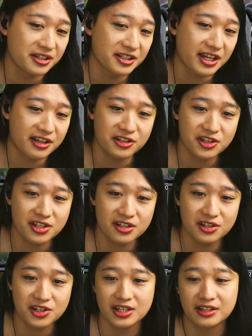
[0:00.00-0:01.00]
against
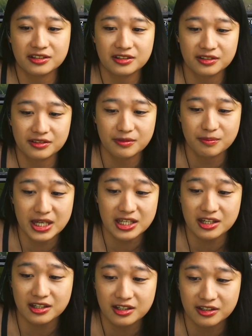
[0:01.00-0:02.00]
this and
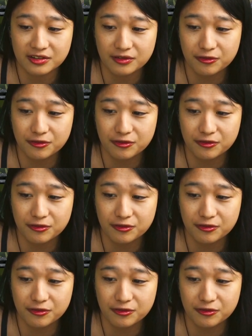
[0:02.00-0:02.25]
making it,